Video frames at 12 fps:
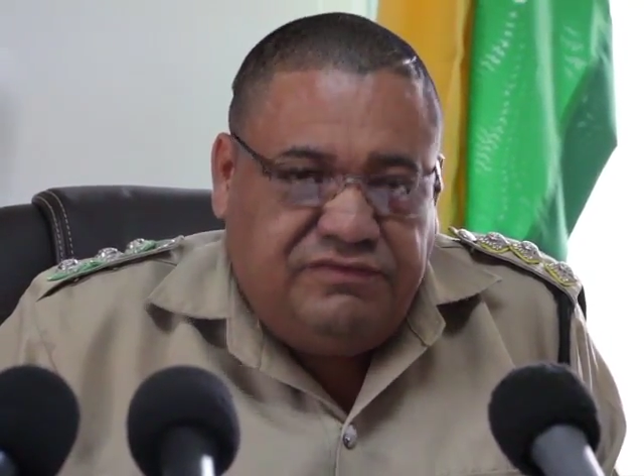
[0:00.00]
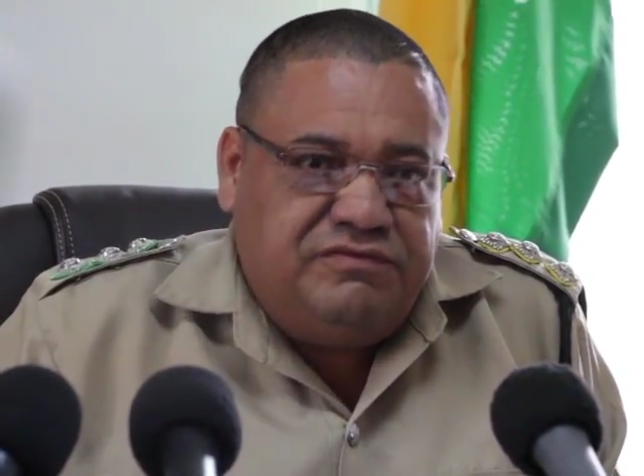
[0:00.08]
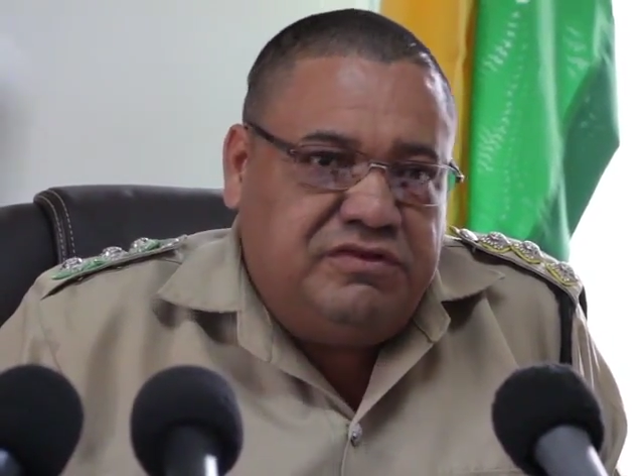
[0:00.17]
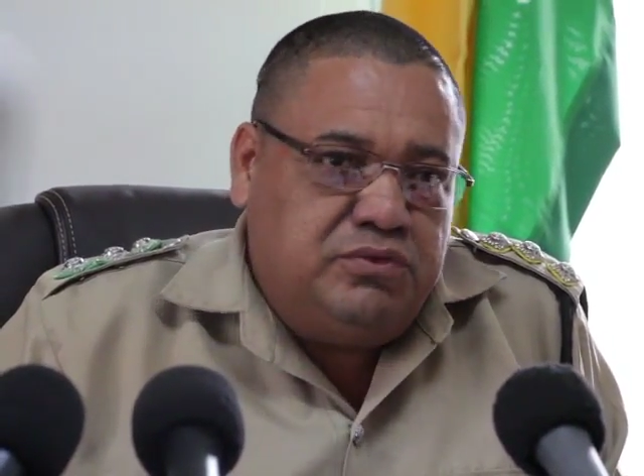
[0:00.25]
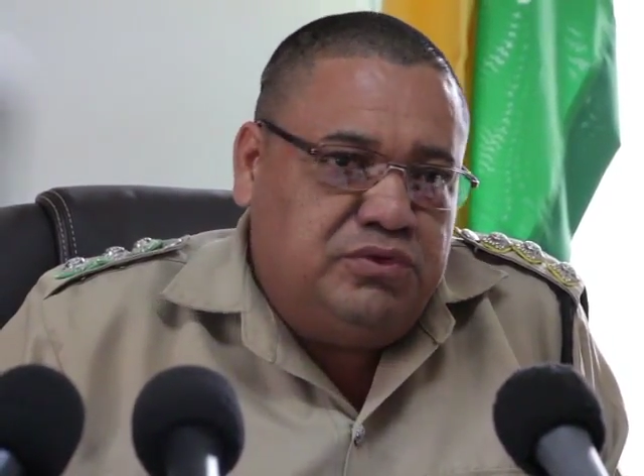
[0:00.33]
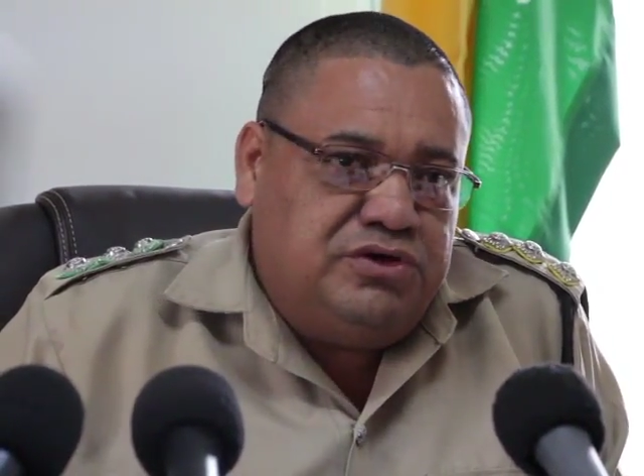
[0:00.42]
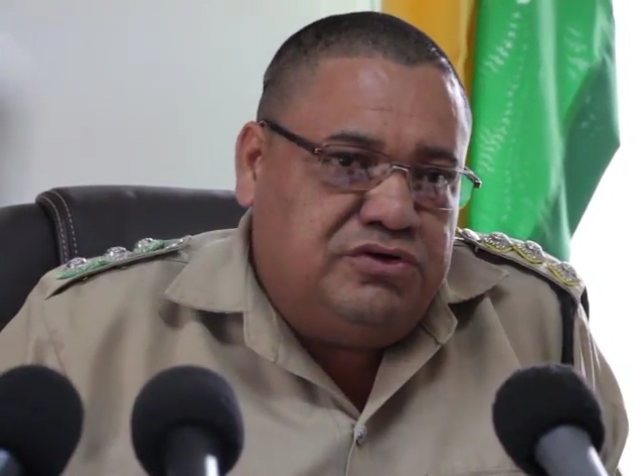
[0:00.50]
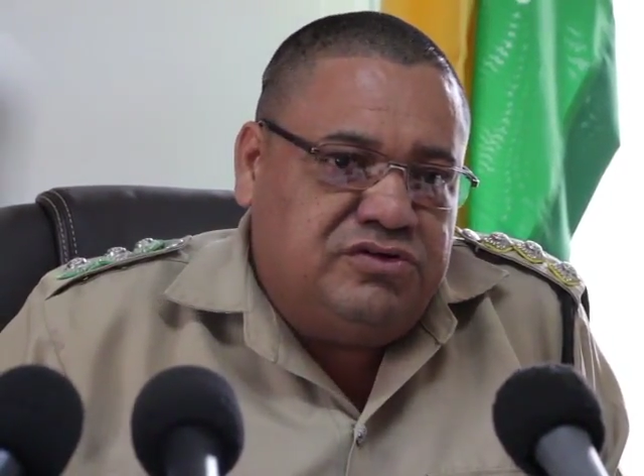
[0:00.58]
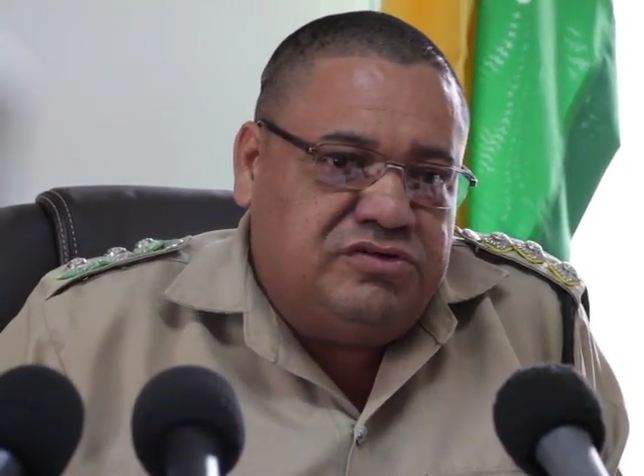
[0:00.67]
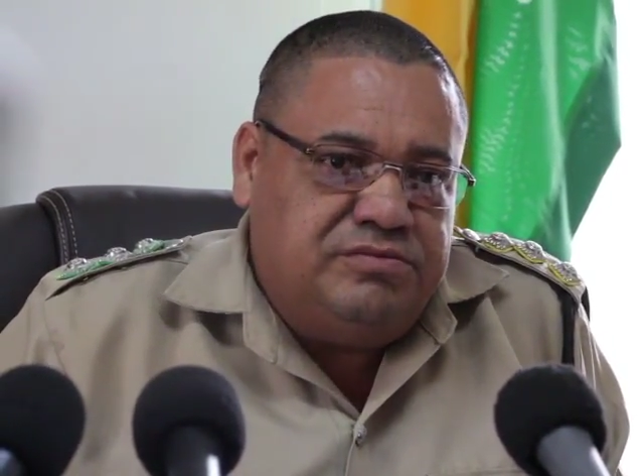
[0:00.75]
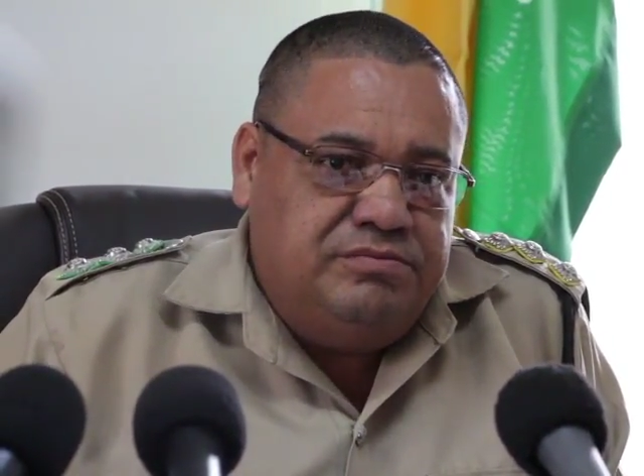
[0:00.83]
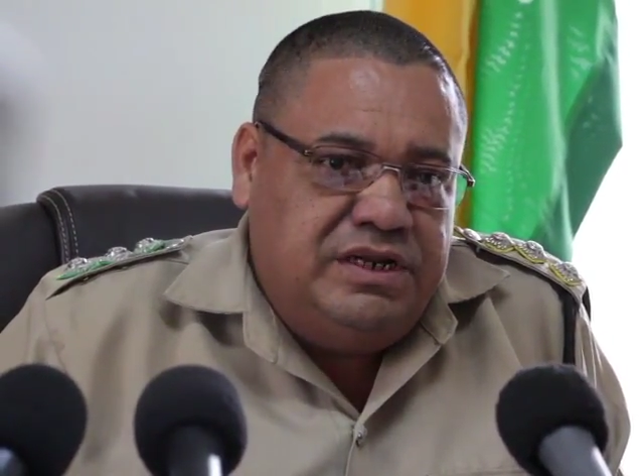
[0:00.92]
52
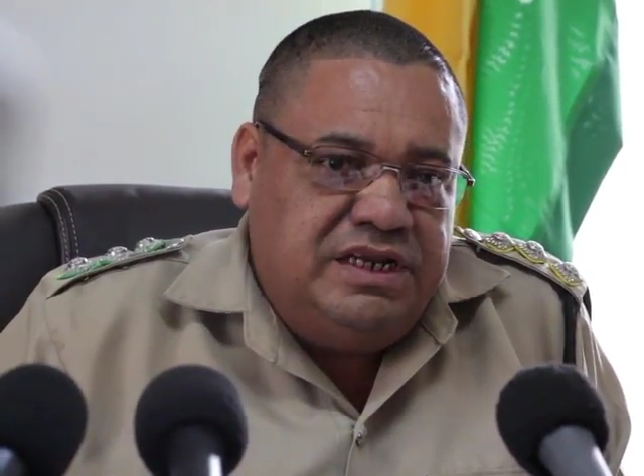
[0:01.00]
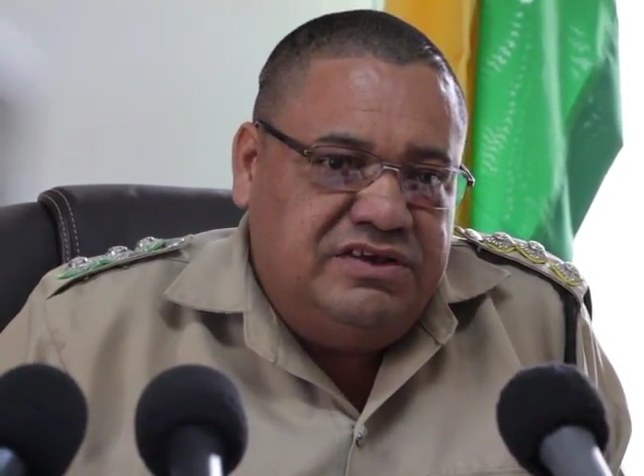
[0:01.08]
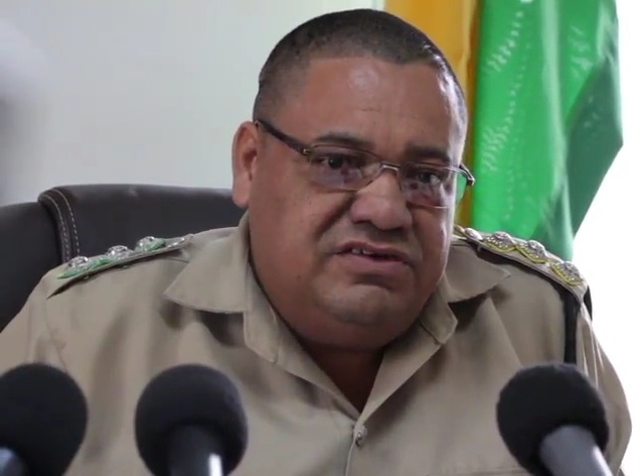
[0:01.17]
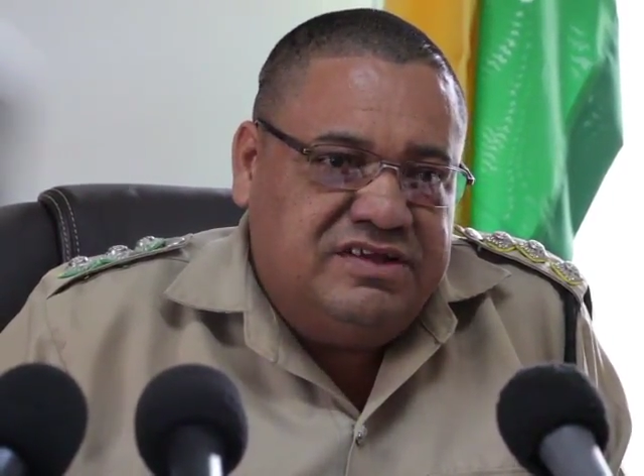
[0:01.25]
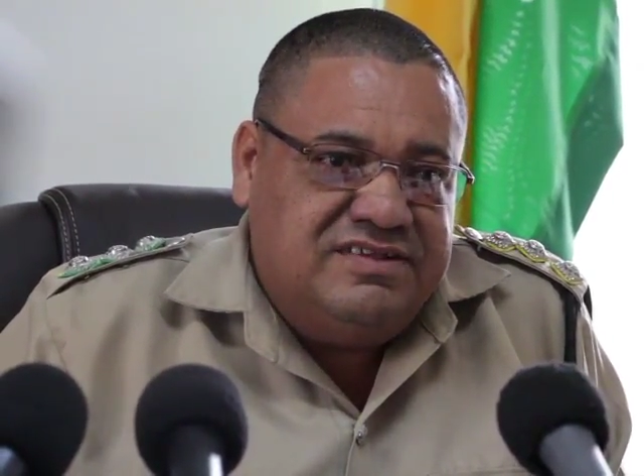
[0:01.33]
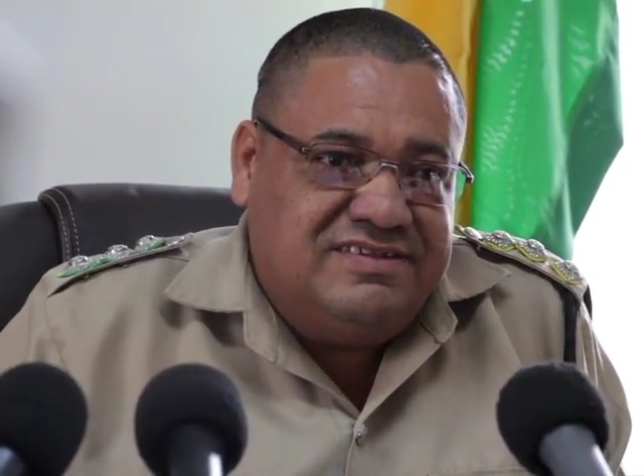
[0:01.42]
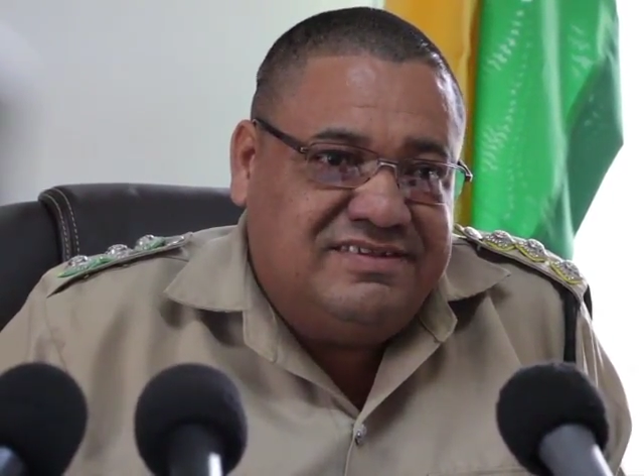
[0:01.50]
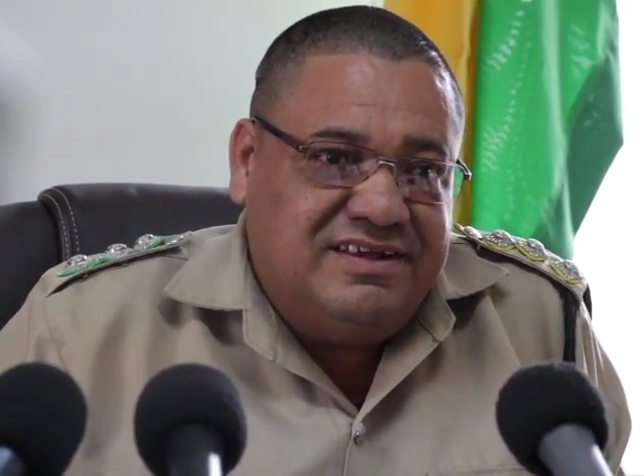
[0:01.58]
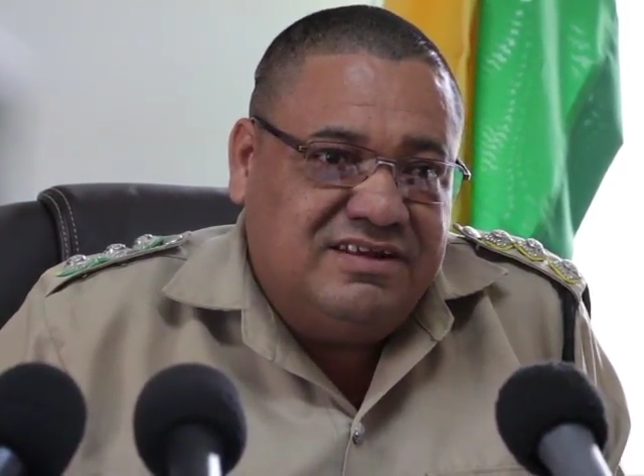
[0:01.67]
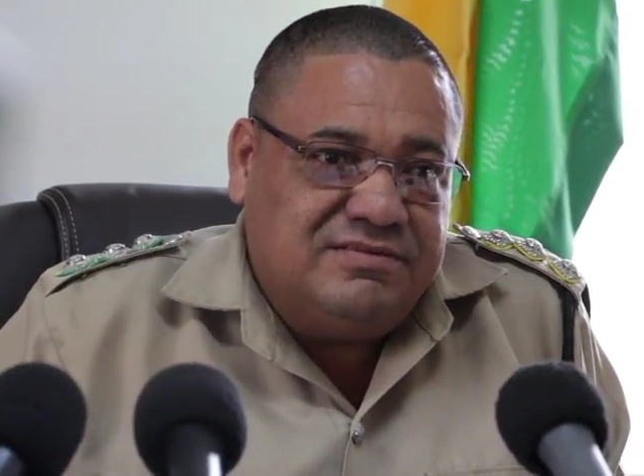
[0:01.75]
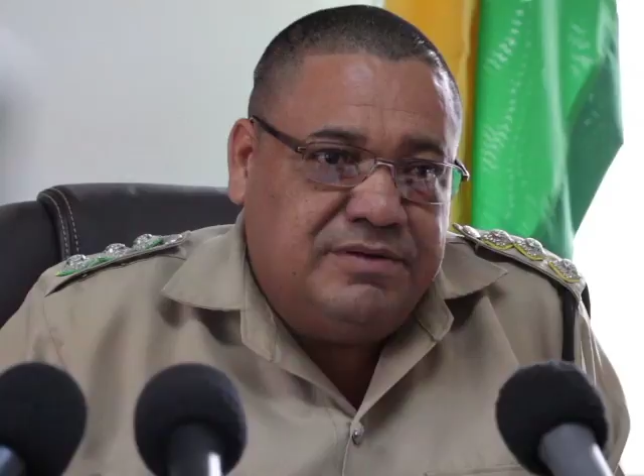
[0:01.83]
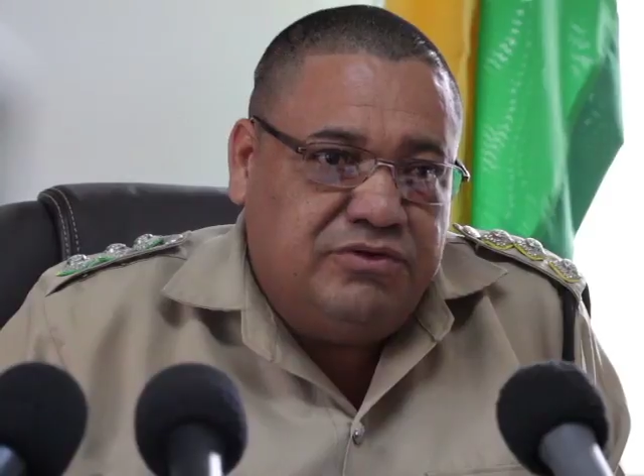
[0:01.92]
years, Belizean
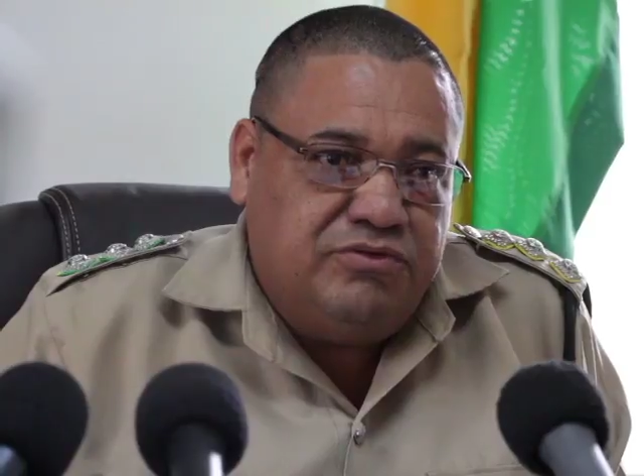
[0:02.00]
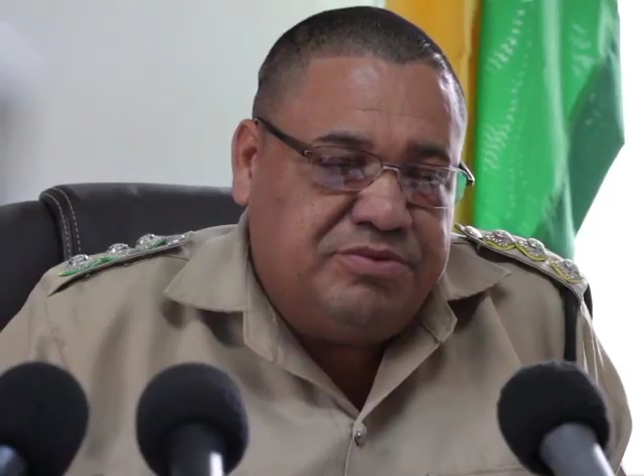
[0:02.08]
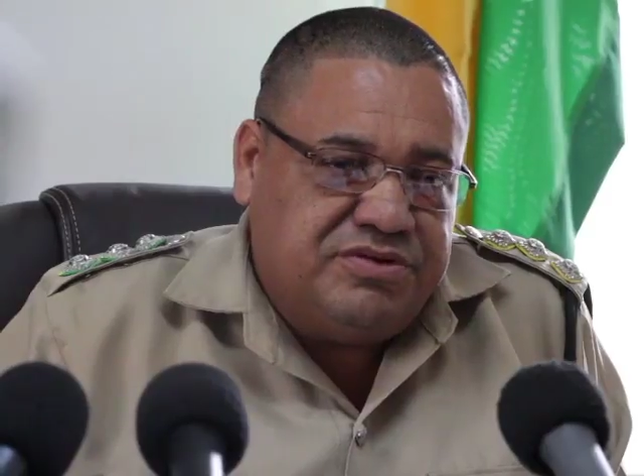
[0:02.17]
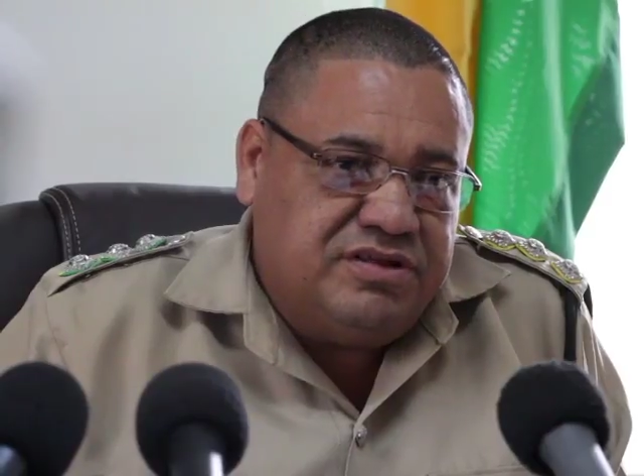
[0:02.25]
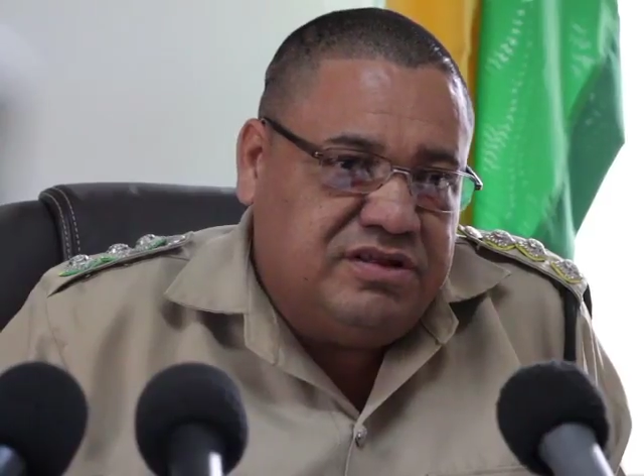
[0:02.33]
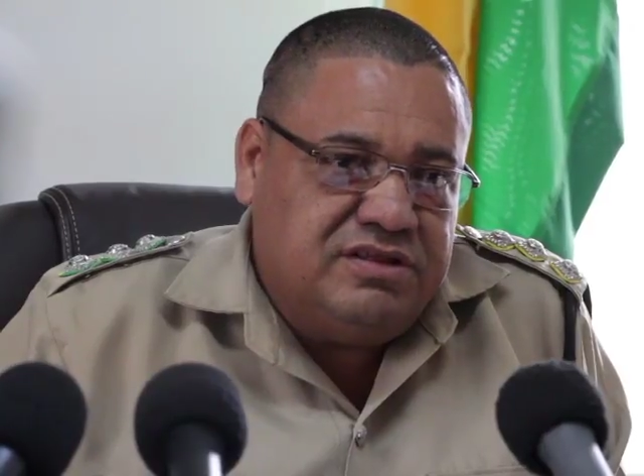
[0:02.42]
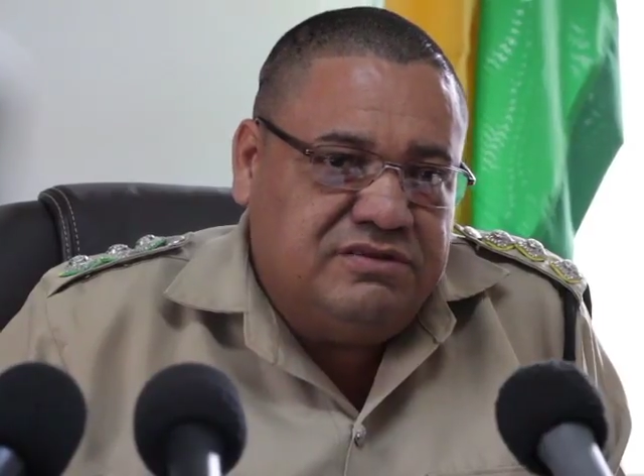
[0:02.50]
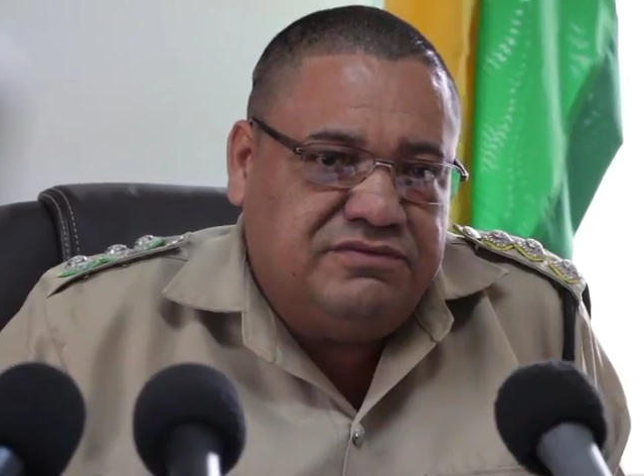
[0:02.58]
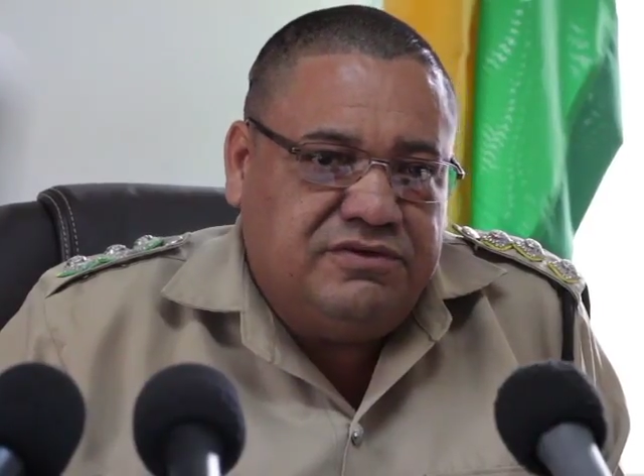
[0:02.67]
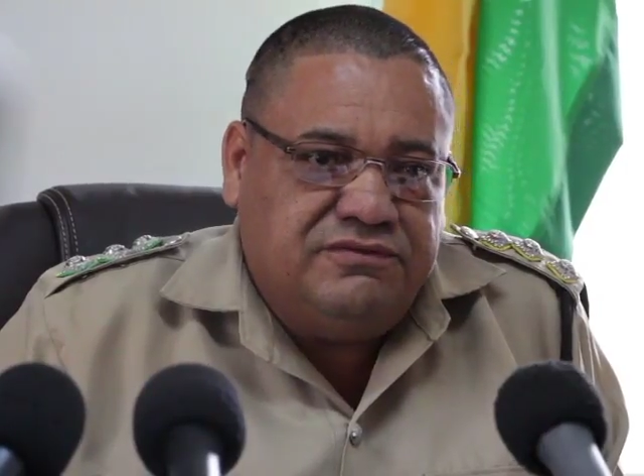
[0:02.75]
salesman representatives